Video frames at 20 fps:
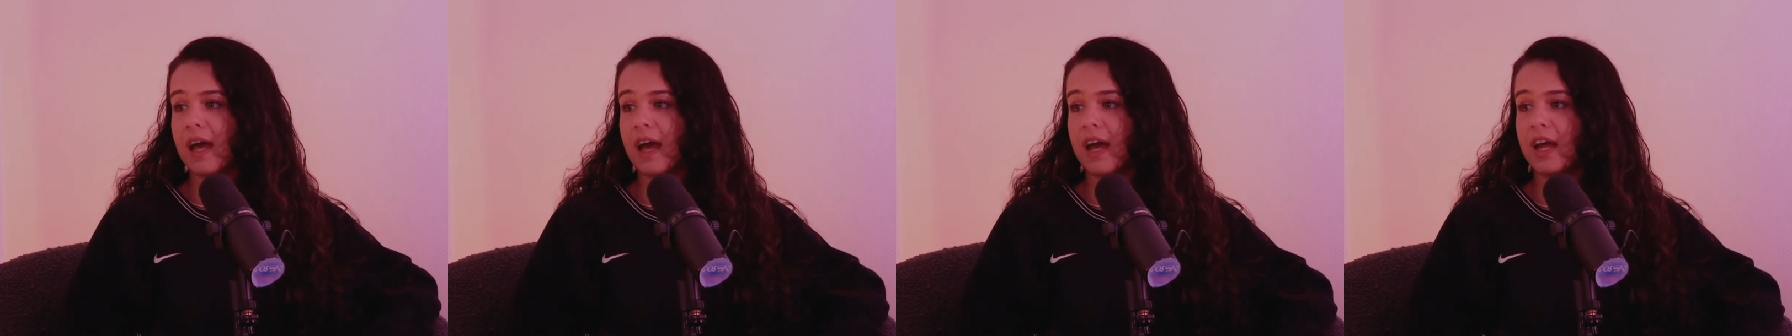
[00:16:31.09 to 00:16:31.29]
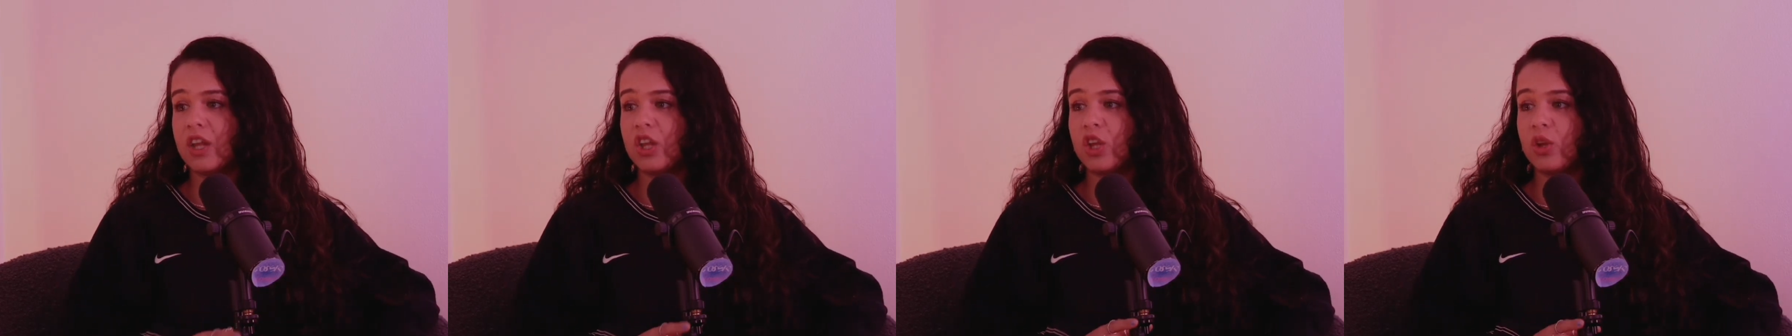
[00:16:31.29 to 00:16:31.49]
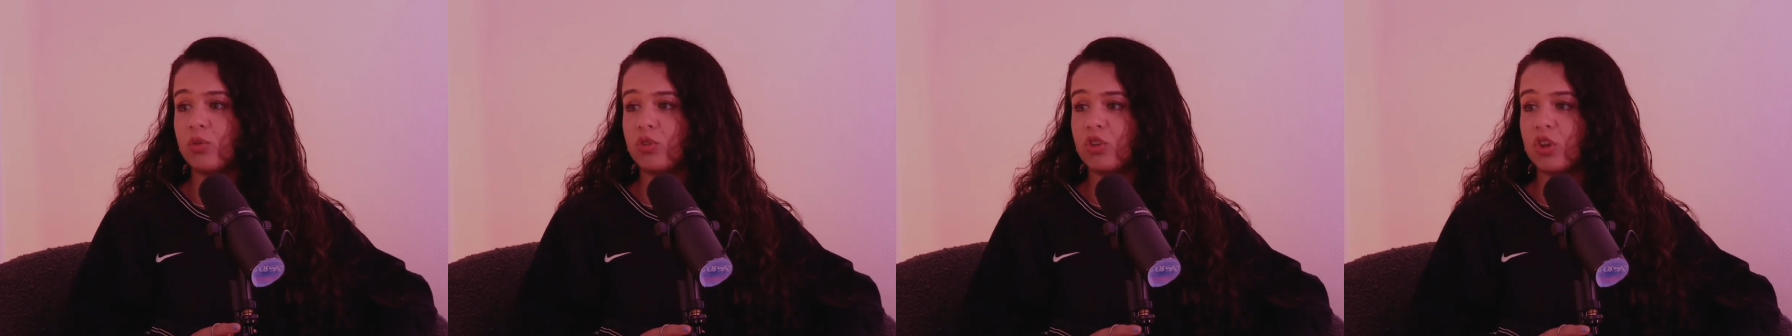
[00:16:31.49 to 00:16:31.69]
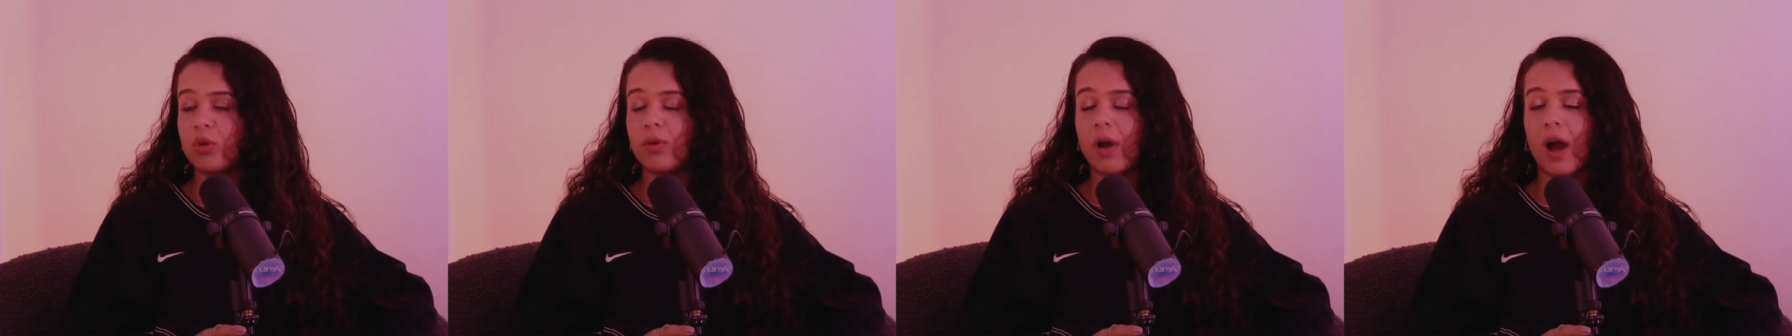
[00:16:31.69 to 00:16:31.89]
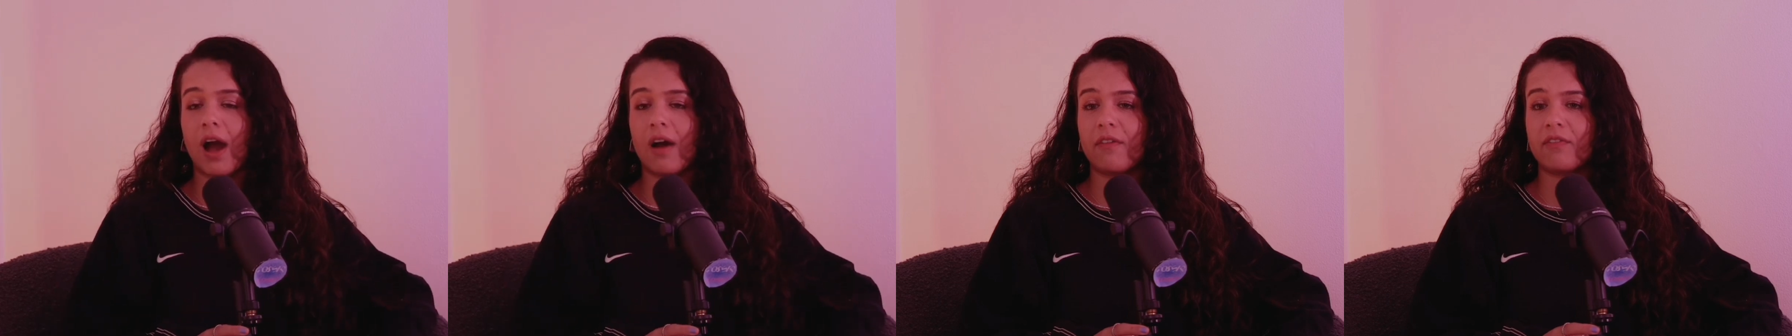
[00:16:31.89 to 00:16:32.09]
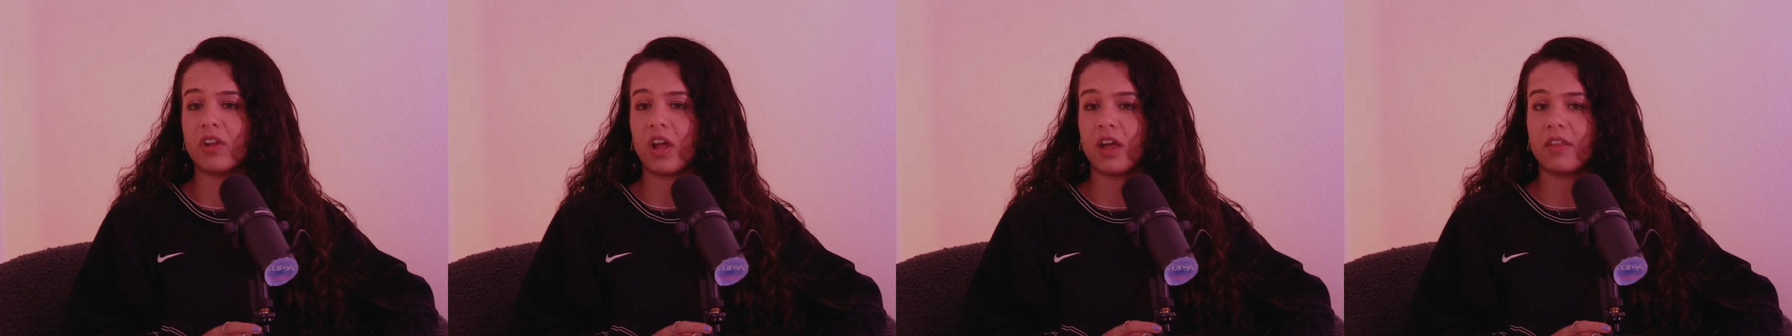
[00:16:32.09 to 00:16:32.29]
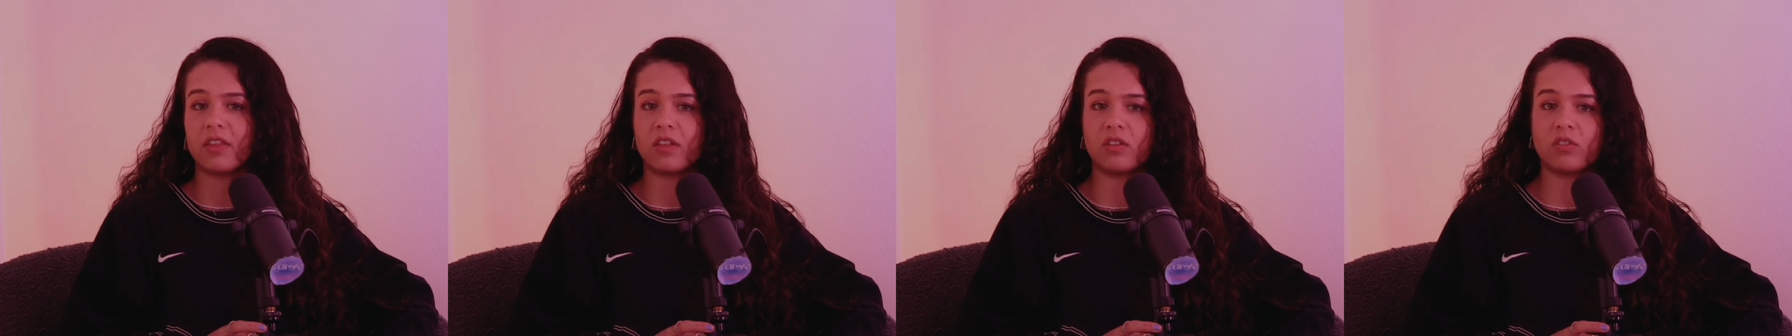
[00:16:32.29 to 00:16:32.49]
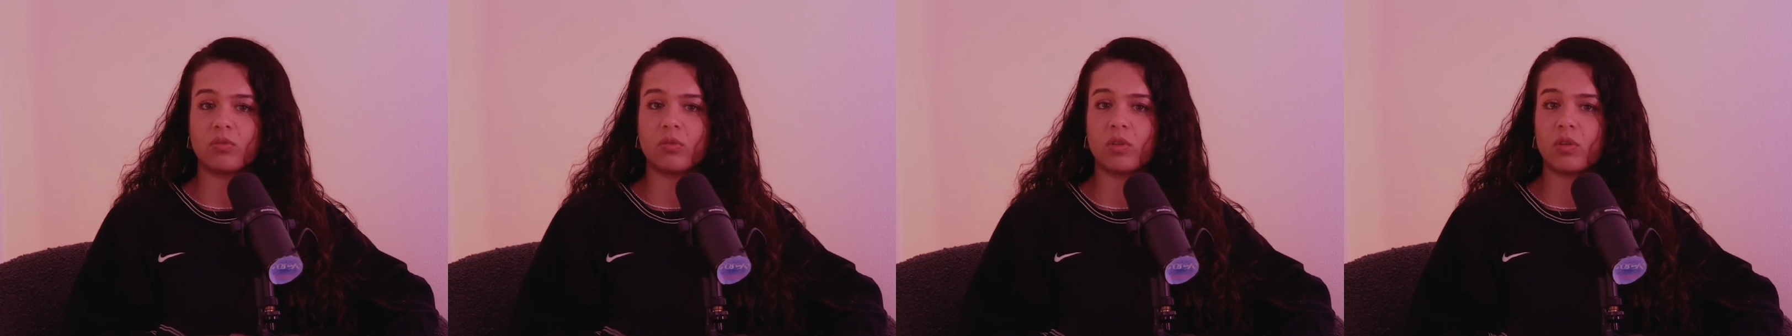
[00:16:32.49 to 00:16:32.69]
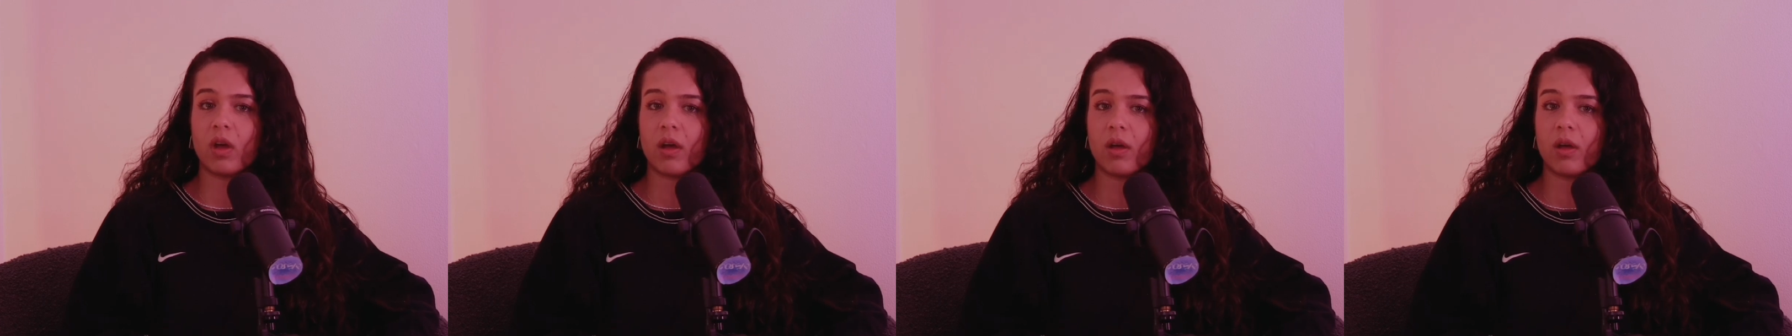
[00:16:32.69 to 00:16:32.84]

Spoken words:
and you do have like this,